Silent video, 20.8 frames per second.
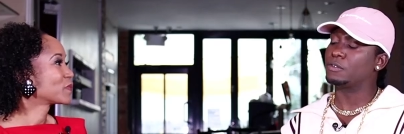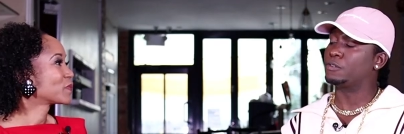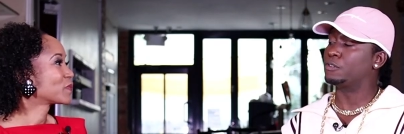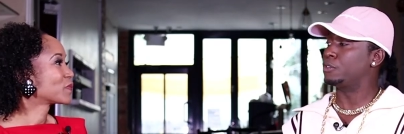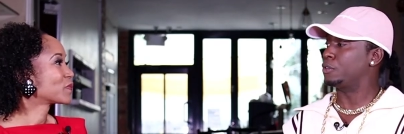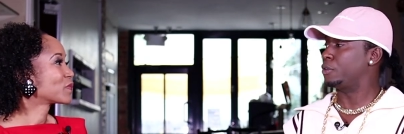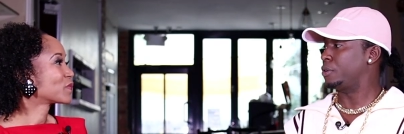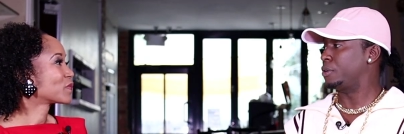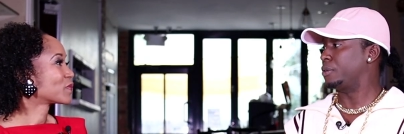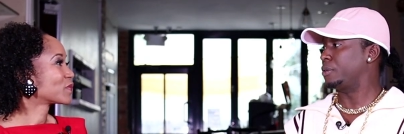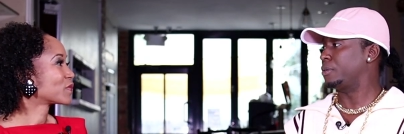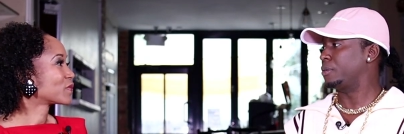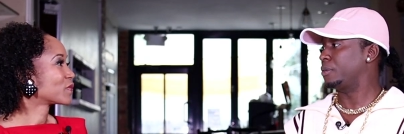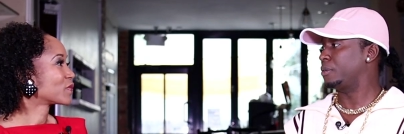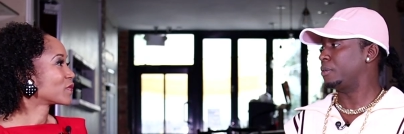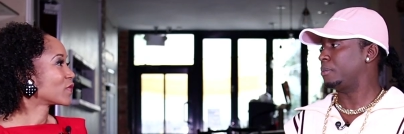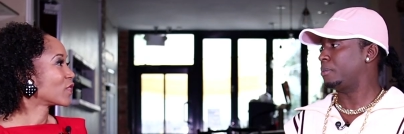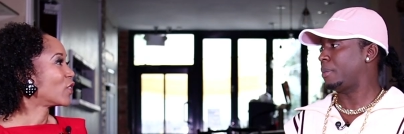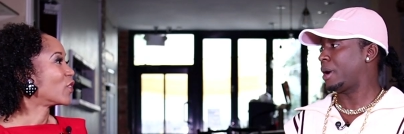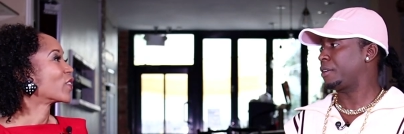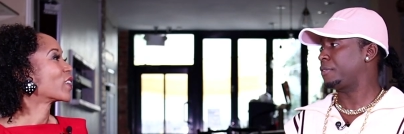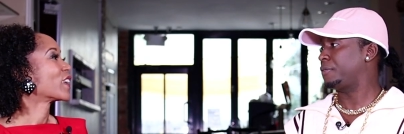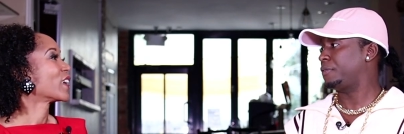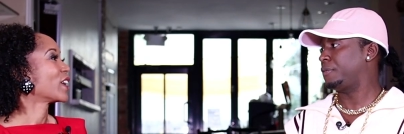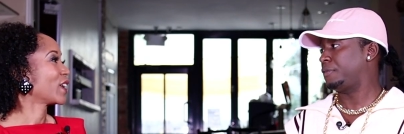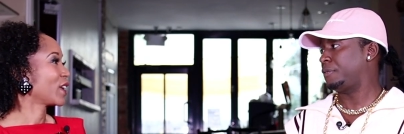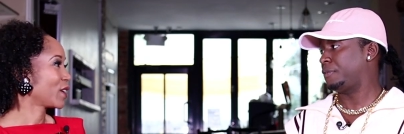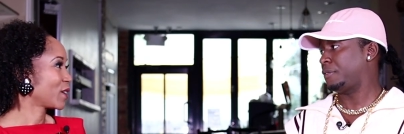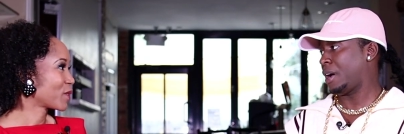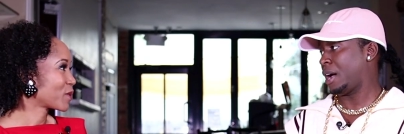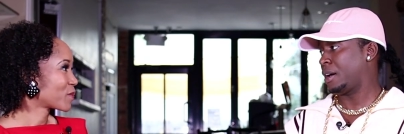Speaker 1: voodoo. My
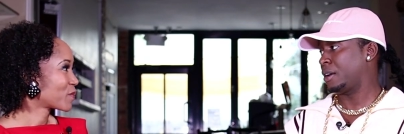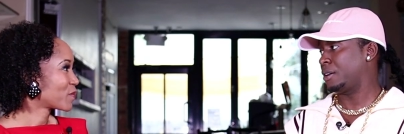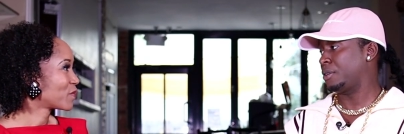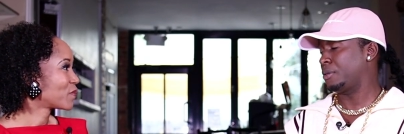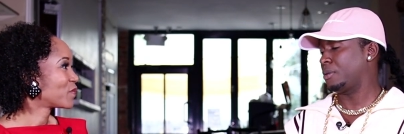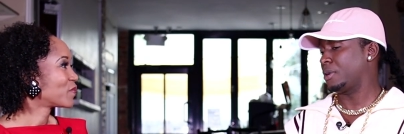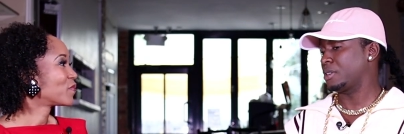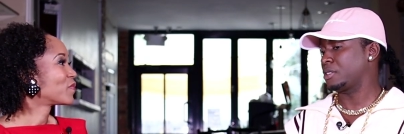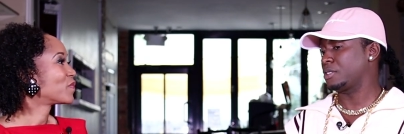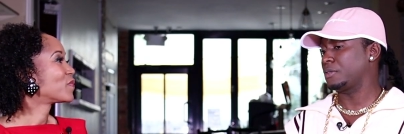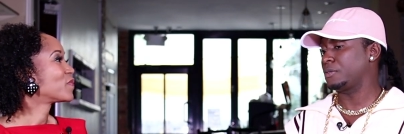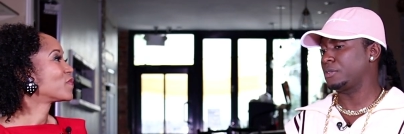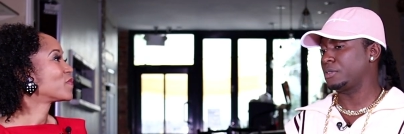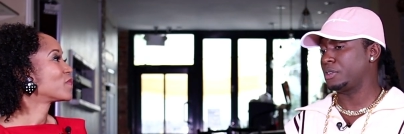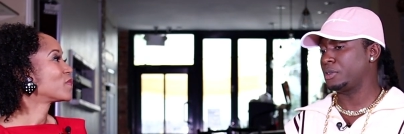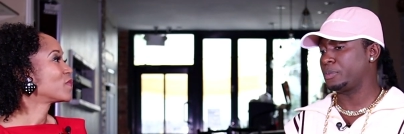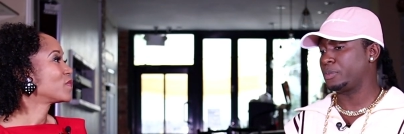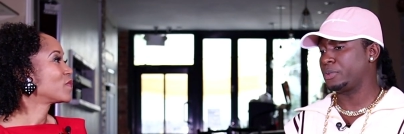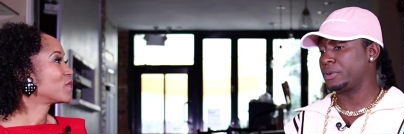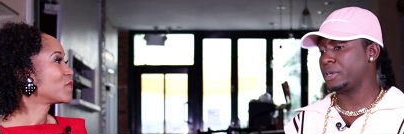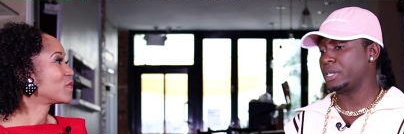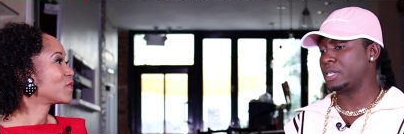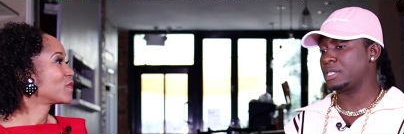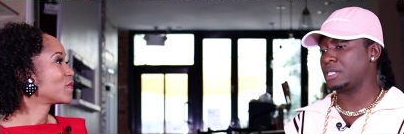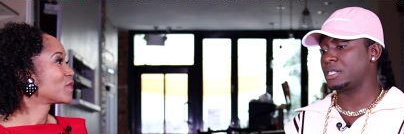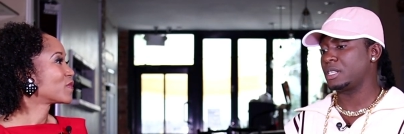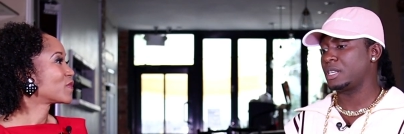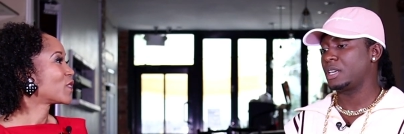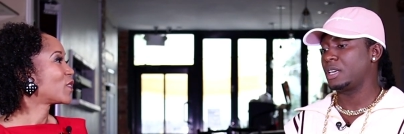okay. father was a voodoo priest.